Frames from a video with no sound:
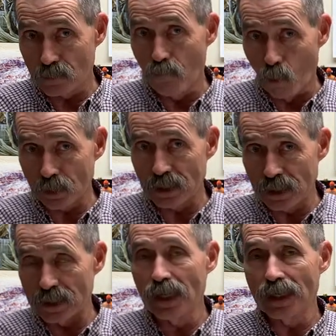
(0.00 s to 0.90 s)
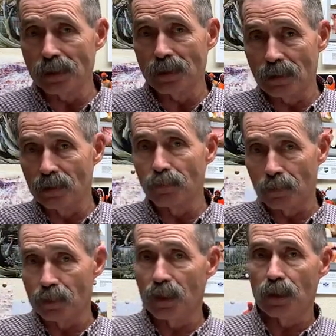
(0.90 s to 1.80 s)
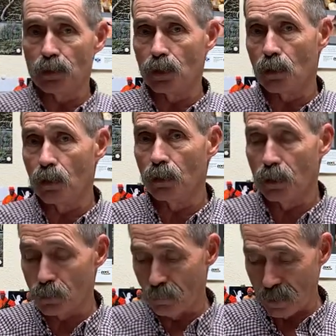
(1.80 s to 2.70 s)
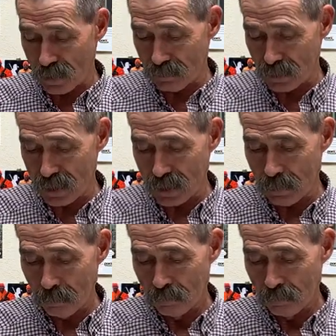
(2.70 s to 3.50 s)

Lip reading: 14 to 18 different things that are on this VFD.